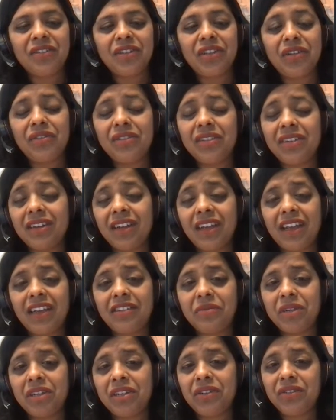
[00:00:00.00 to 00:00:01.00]
So user
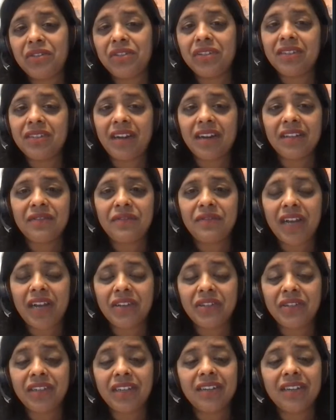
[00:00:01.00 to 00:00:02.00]
engagement and user
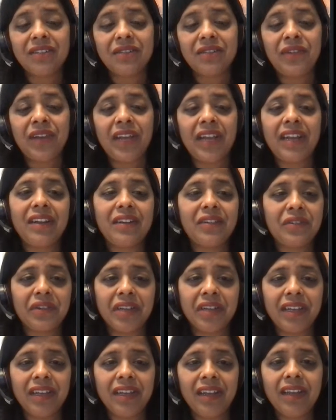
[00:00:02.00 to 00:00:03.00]
satisfaction gets very
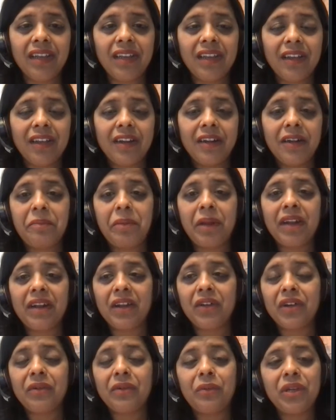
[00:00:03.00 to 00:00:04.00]
tricky
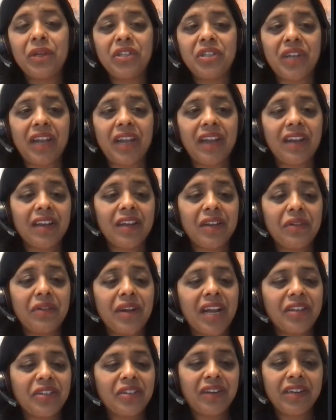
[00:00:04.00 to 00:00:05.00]
depending on which area
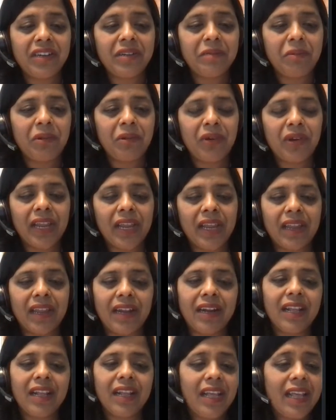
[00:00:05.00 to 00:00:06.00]
you're actually deploying
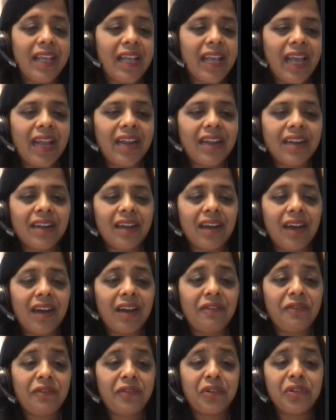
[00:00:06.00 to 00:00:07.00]
in. And
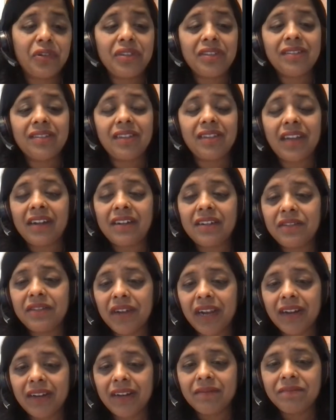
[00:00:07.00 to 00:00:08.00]
fourth is error
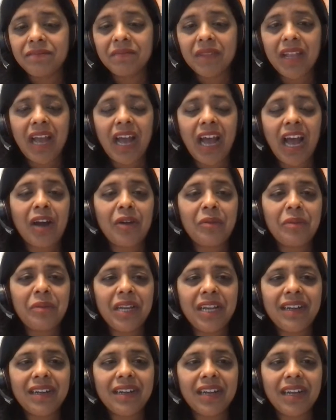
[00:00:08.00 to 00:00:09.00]
rate. How
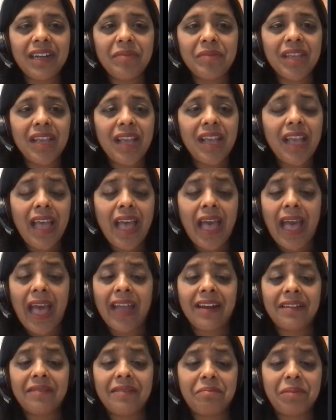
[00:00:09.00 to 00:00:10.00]
many times,
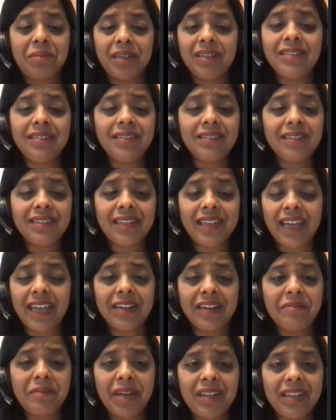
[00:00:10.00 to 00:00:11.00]
and personally
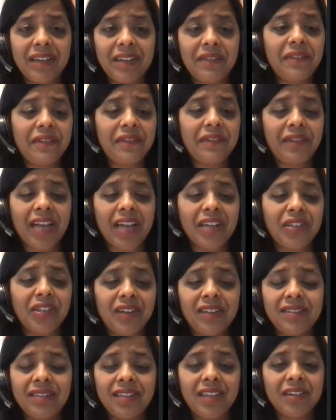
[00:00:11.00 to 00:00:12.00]
in my life, I've
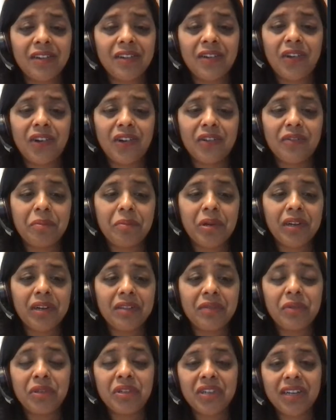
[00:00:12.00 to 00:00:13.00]
actually seen a lot of
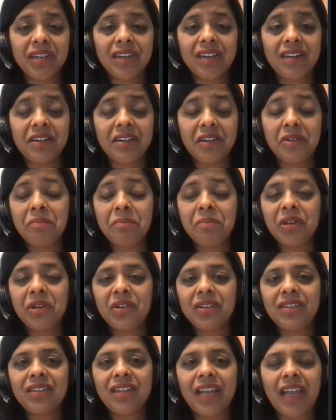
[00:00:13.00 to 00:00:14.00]
products which get cut down
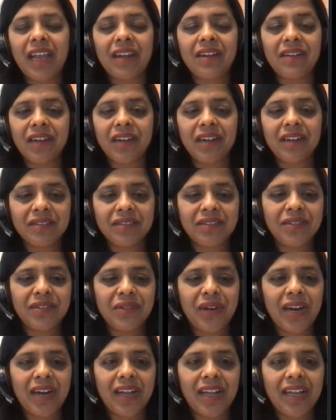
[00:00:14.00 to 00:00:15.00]
because the error rate is
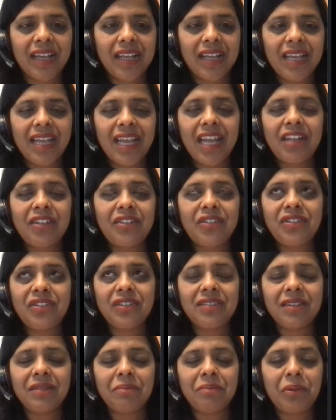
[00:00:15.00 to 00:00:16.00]
too high. It's
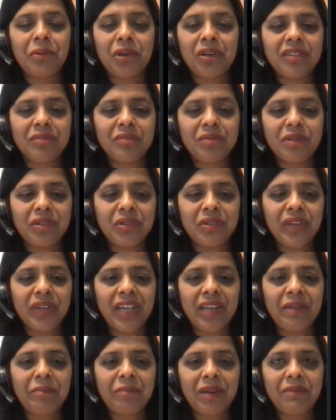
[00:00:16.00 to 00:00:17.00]
just impossible to
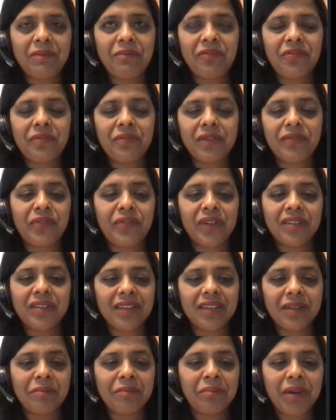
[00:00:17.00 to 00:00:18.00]
keep up
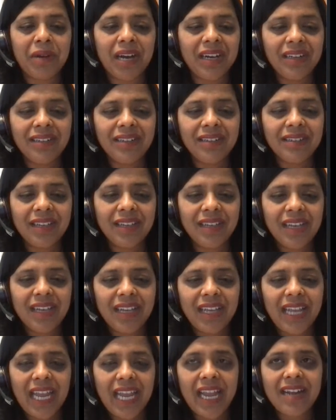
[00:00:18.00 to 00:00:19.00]
fixing bugs.
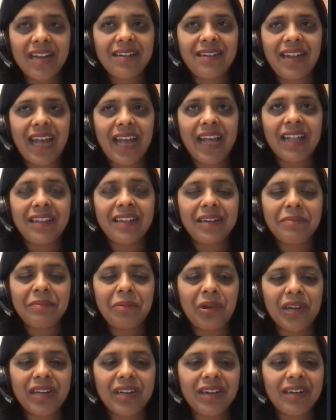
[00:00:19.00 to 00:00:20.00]
At that
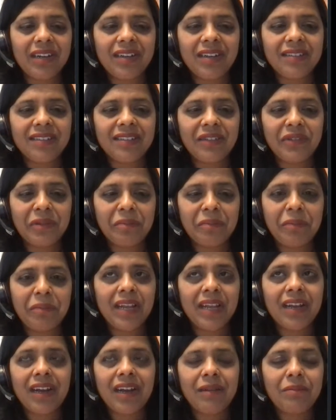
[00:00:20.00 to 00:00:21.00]
point, it doesn't even
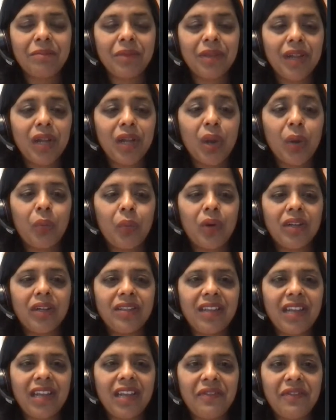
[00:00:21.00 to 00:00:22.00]
become
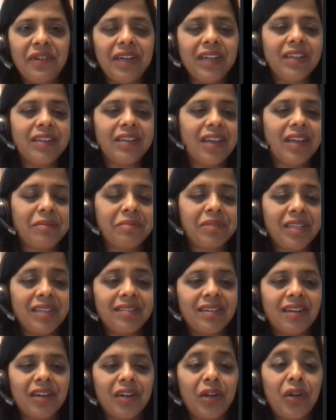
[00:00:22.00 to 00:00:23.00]
worth the effort, and companies
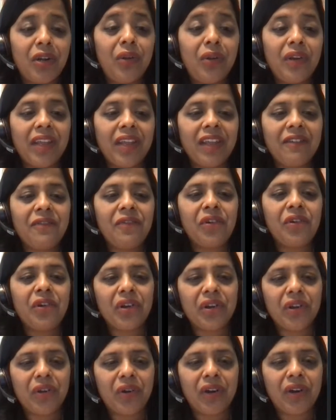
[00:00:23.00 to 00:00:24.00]
start looking for
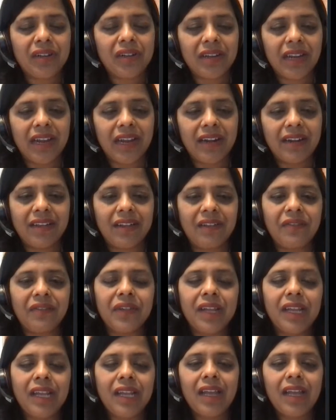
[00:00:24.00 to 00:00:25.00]
an alternative.